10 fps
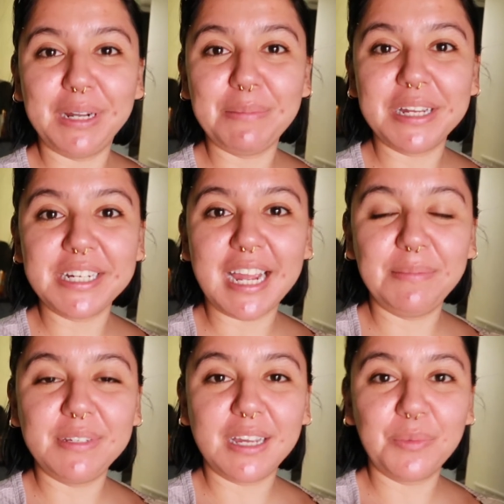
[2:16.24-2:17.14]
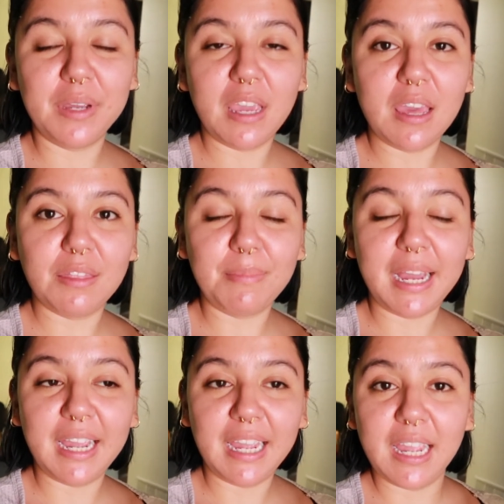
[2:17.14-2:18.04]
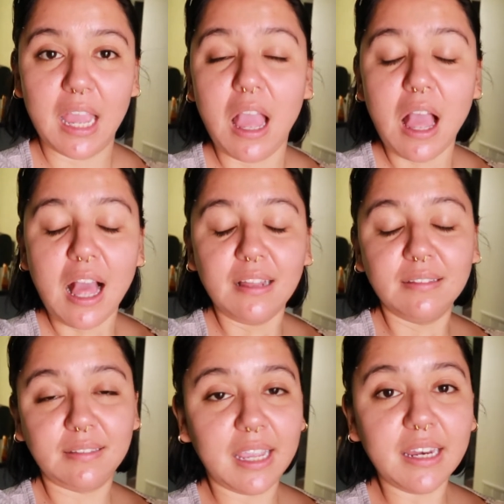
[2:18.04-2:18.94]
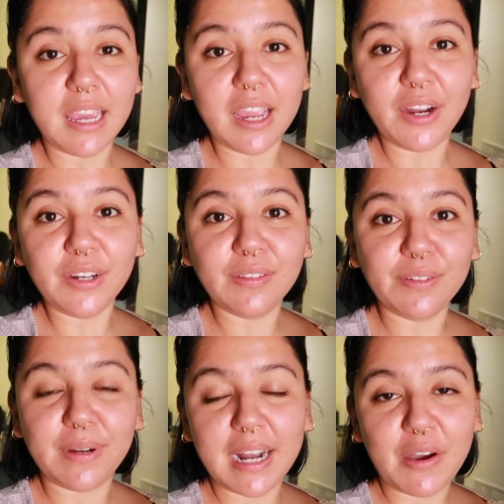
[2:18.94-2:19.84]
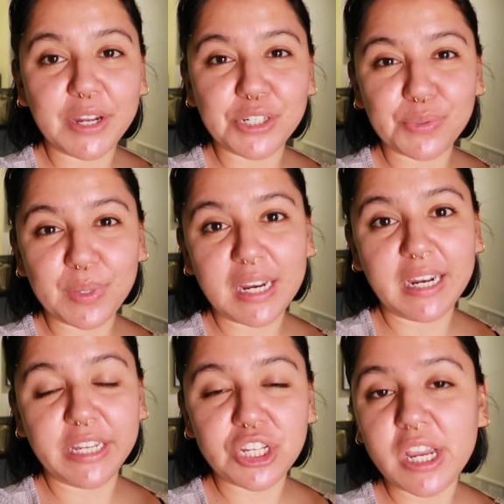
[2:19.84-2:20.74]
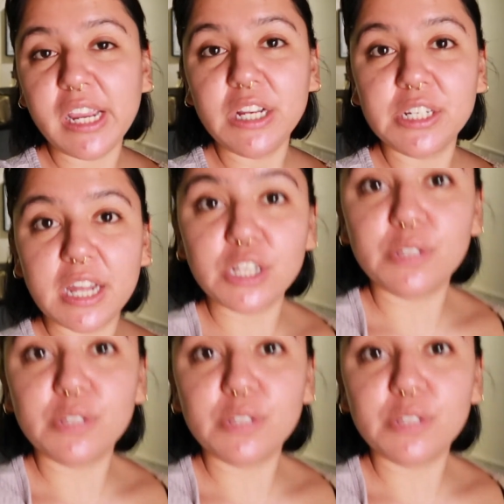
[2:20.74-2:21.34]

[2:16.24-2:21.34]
pretty much I am done with my skincare. So right now I just went and I changed and I